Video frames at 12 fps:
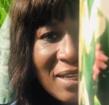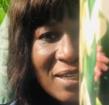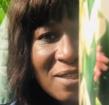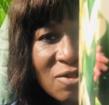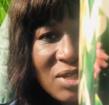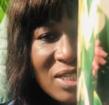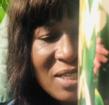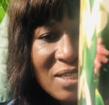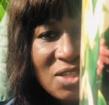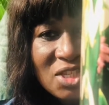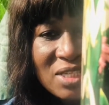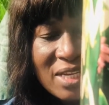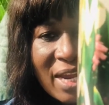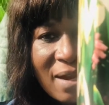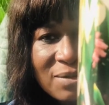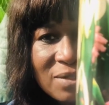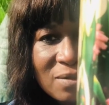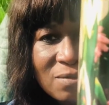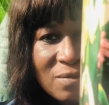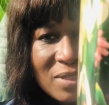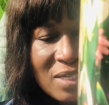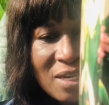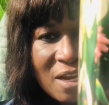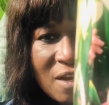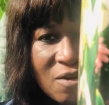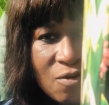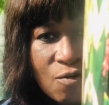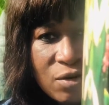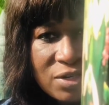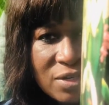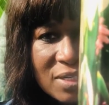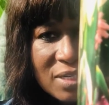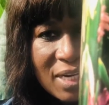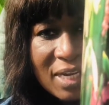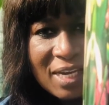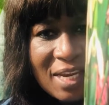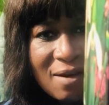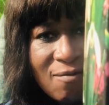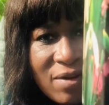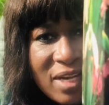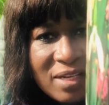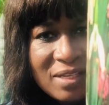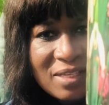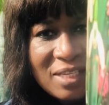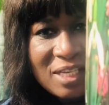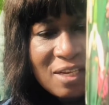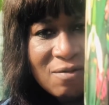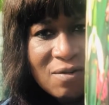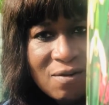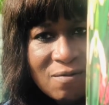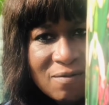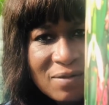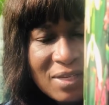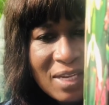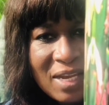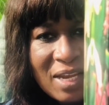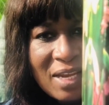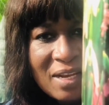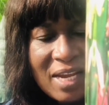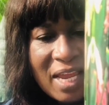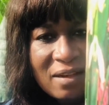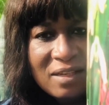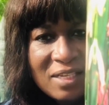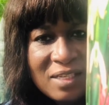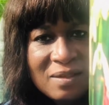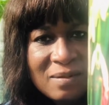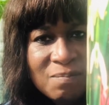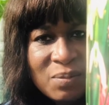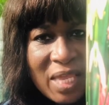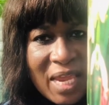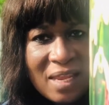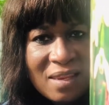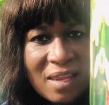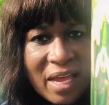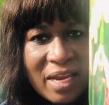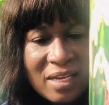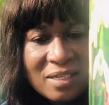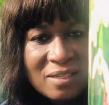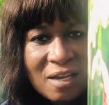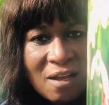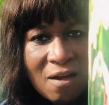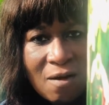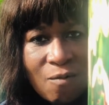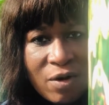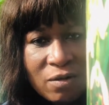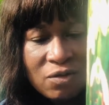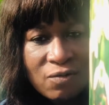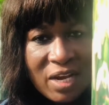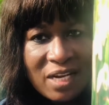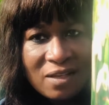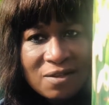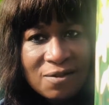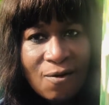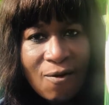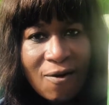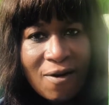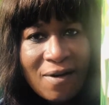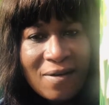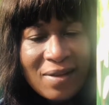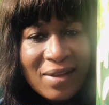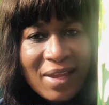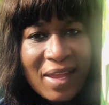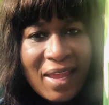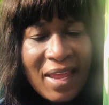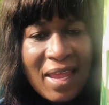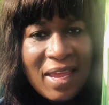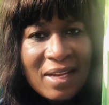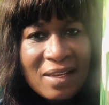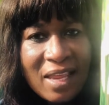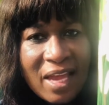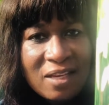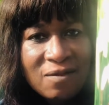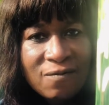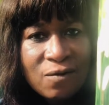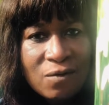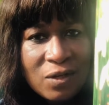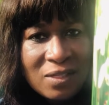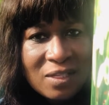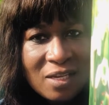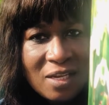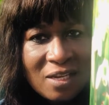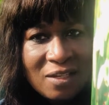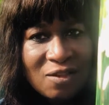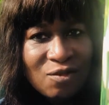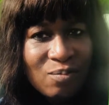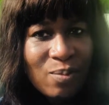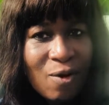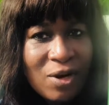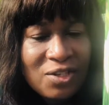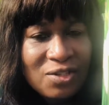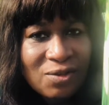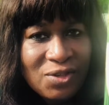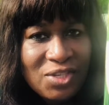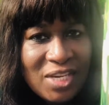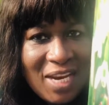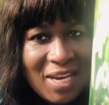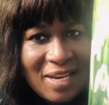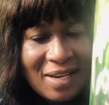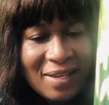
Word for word: So it is just absolutely gorgeous and I can't wait to see it grow. Now this plant likes uh, well-draining soil and it likes full sun to partial shade.